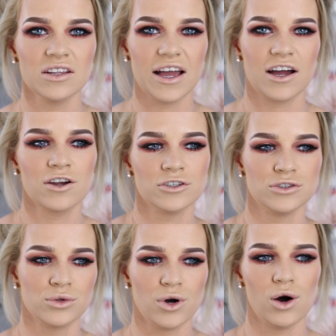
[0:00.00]
Like I don't
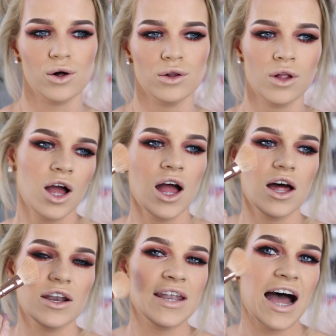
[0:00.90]
do the whole
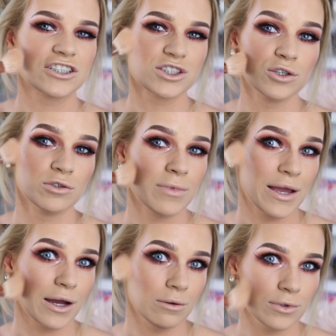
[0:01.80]
natural
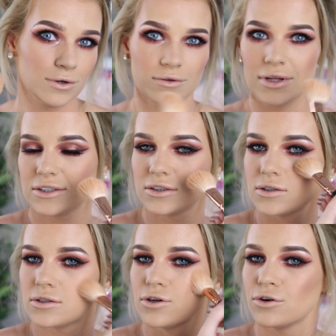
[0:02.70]
makeup look. That's
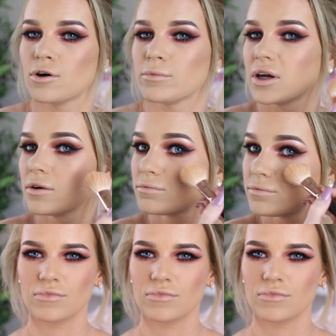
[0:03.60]
just so not me.